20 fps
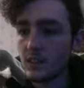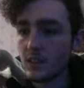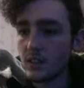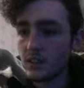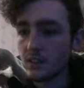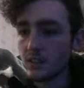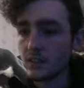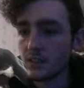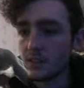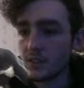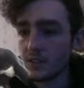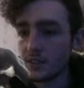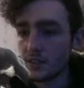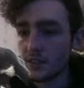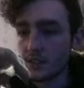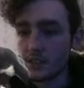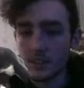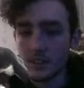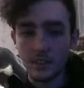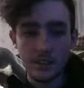So
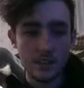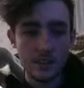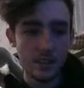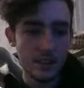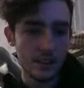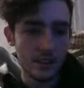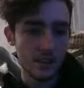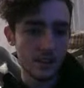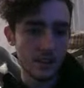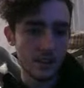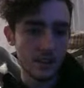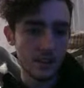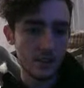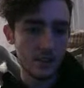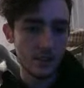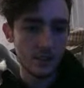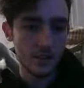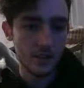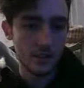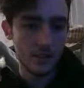in here,
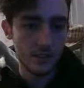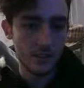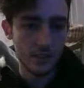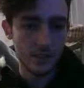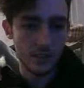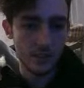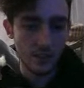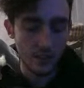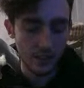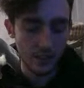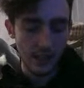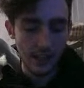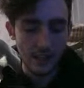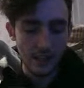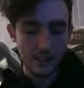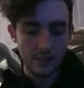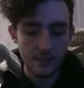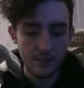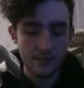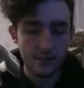just go
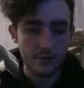add